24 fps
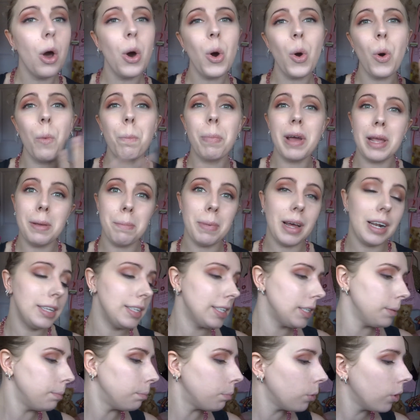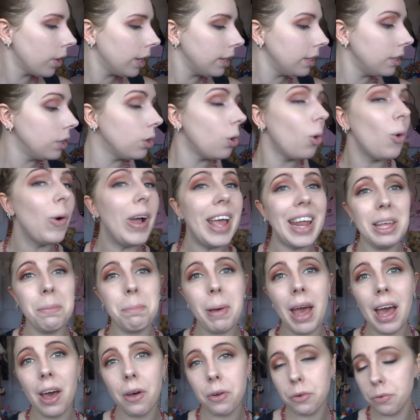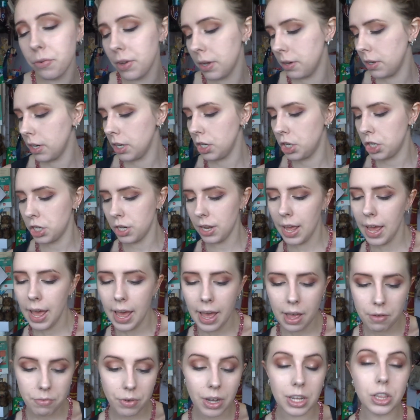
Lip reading: or Bake Balance and Brighten, or any powder foundation I have.